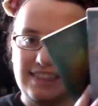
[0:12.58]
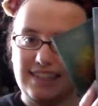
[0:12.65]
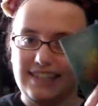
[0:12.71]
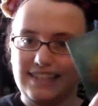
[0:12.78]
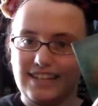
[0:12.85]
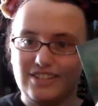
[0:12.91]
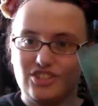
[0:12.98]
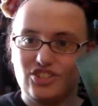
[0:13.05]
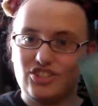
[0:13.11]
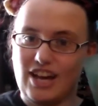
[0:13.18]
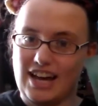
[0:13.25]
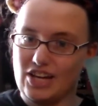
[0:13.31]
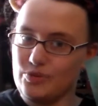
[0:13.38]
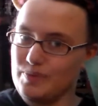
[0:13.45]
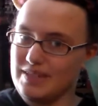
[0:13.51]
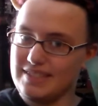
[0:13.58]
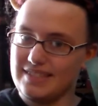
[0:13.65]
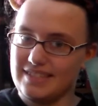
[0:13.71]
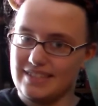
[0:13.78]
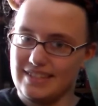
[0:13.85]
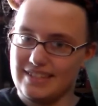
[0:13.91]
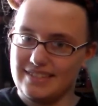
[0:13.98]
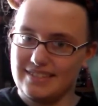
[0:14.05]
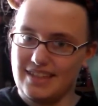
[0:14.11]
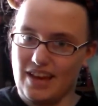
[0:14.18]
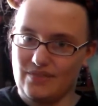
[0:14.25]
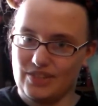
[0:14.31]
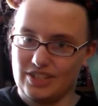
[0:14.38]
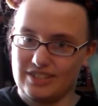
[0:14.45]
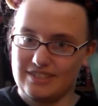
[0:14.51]
the Shatter Me series
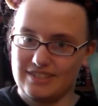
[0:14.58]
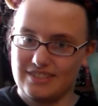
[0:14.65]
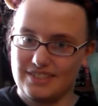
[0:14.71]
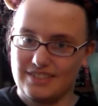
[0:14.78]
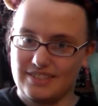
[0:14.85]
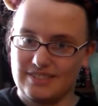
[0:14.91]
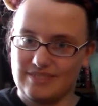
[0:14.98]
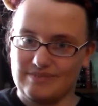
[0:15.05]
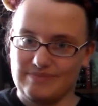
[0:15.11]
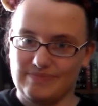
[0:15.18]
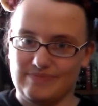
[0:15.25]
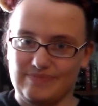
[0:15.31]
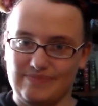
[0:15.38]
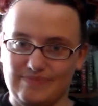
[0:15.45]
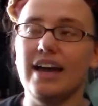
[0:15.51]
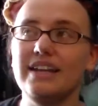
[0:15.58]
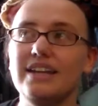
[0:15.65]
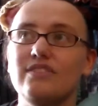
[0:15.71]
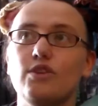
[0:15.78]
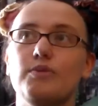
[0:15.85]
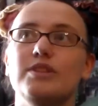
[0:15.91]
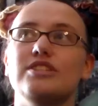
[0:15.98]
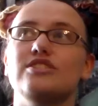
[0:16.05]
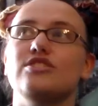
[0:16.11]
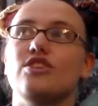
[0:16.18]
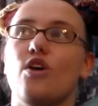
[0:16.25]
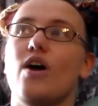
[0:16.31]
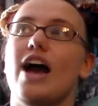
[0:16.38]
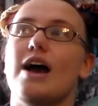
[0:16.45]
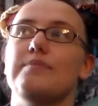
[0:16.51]
covers. I had never been
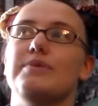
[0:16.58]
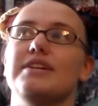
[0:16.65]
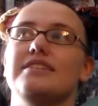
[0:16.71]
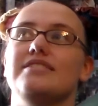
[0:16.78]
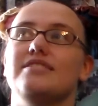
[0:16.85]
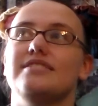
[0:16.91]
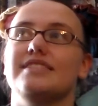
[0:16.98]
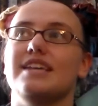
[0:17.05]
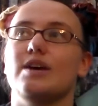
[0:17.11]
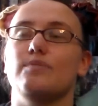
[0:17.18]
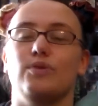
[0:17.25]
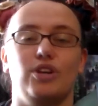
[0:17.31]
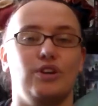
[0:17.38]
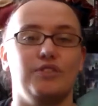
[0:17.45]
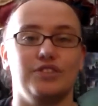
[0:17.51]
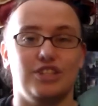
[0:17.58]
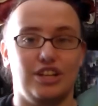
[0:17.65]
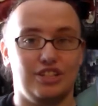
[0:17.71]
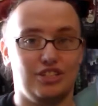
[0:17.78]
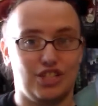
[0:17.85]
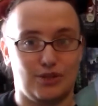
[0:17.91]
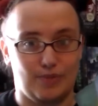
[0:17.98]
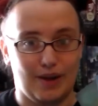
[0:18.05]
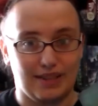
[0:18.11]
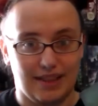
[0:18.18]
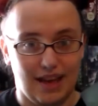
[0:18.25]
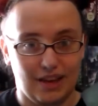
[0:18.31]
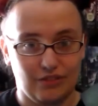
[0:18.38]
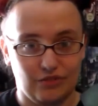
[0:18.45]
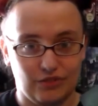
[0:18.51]
so happy to see a book cover change in my
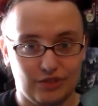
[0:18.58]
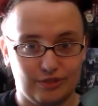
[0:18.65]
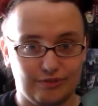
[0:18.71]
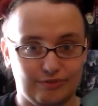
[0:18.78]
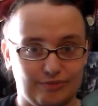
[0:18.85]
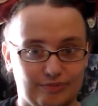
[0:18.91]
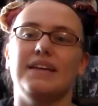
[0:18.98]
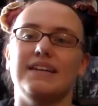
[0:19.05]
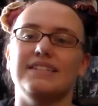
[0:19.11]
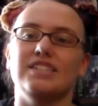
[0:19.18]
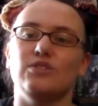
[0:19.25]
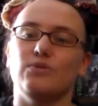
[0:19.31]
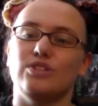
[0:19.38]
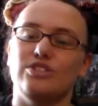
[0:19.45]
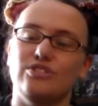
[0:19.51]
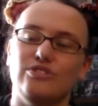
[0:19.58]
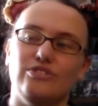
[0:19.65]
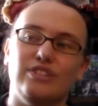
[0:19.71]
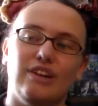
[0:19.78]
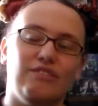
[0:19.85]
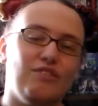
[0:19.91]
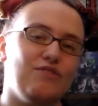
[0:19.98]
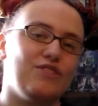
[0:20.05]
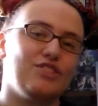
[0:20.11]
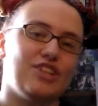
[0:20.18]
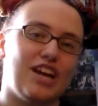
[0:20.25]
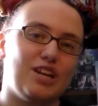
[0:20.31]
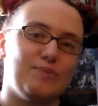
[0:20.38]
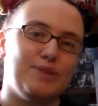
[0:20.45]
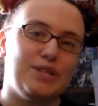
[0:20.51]
life. Because the original cover for
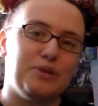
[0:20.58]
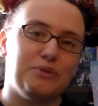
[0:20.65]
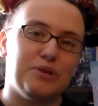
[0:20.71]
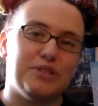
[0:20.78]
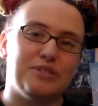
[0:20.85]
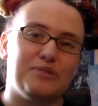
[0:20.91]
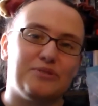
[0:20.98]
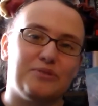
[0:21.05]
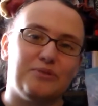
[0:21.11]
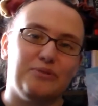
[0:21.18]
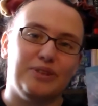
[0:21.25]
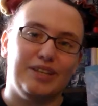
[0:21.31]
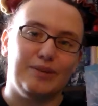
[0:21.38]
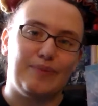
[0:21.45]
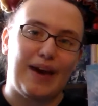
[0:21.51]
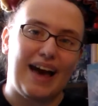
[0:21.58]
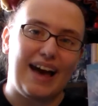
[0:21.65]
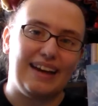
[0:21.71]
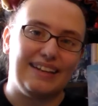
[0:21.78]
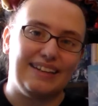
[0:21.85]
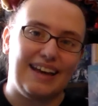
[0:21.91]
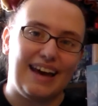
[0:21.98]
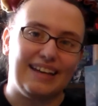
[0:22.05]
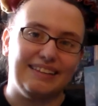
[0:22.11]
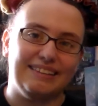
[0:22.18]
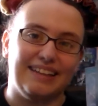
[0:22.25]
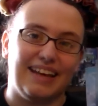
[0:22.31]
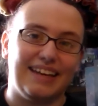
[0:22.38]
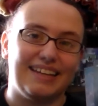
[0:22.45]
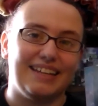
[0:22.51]
Shatter Me was really bad and had
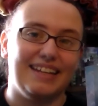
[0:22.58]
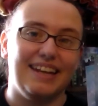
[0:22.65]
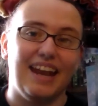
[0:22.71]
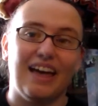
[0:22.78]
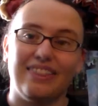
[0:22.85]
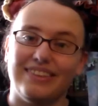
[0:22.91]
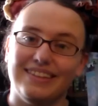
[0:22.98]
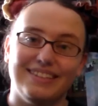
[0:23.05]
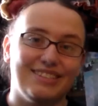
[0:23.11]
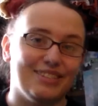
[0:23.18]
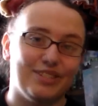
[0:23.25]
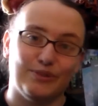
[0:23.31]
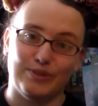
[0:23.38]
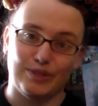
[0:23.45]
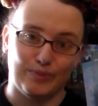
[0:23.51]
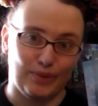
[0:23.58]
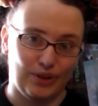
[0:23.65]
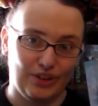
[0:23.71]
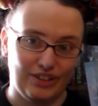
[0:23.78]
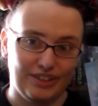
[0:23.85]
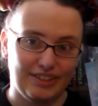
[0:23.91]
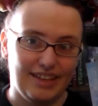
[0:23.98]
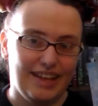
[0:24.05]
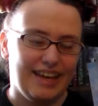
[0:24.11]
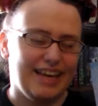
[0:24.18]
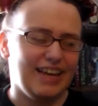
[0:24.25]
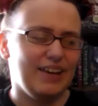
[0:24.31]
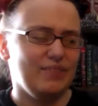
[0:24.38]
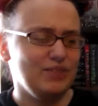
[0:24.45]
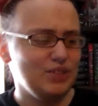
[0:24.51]
like nothing to do with the book.
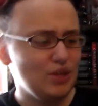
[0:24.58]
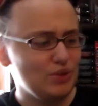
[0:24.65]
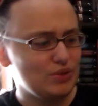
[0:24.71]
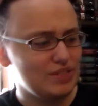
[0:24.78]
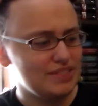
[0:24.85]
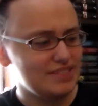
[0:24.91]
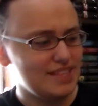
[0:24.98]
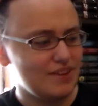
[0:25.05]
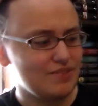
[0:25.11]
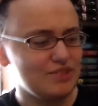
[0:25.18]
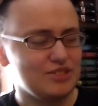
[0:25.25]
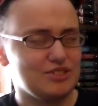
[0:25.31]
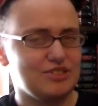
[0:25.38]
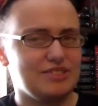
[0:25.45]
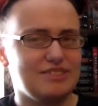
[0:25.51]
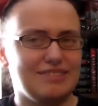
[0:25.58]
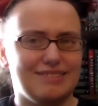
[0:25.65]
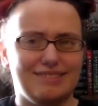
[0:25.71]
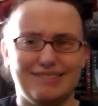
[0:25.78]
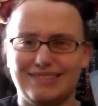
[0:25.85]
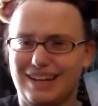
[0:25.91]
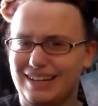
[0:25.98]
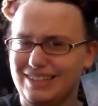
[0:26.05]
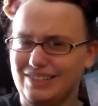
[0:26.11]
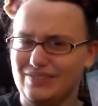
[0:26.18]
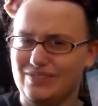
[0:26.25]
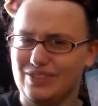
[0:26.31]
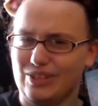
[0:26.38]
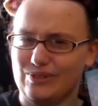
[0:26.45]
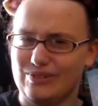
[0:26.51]
Even though these covers kind
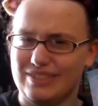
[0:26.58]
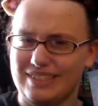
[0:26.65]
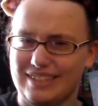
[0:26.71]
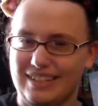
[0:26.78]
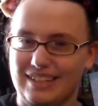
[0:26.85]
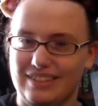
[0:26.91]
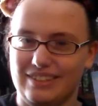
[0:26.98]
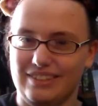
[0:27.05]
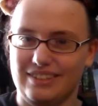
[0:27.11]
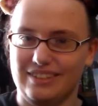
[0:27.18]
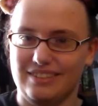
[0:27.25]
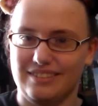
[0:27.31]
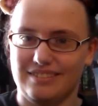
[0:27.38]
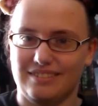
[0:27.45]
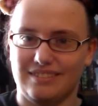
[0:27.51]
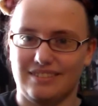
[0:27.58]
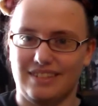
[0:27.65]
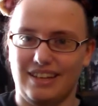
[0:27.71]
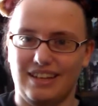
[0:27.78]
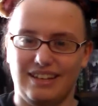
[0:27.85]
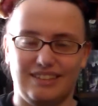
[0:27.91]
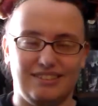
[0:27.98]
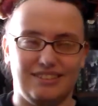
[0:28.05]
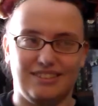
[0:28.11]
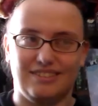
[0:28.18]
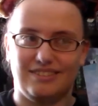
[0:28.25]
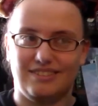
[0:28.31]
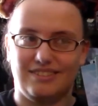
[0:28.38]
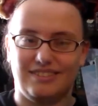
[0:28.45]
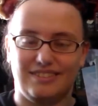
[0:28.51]
of don't either, it's
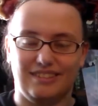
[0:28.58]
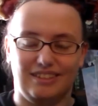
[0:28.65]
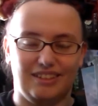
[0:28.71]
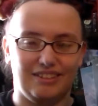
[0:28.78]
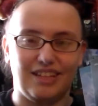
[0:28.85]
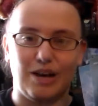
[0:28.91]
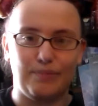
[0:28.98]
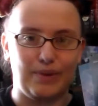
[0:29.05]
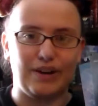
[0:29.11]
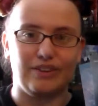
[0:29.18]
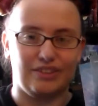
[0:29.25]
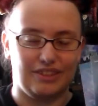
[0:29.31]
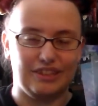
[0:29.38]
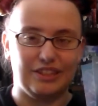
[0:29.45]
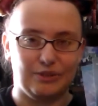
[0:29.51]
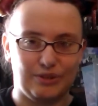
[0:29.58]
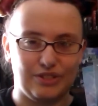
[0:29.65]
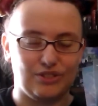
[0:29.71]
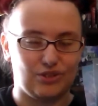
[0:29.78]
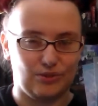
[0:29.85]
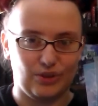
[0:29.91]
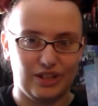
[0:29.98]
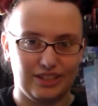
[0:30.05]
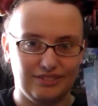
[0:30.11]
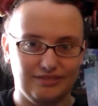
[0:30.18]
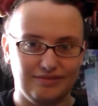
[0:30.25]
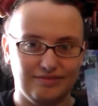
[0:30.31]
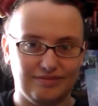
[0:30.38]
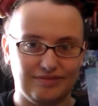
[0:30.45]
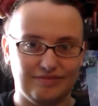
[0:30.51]
still a lot better than the original one.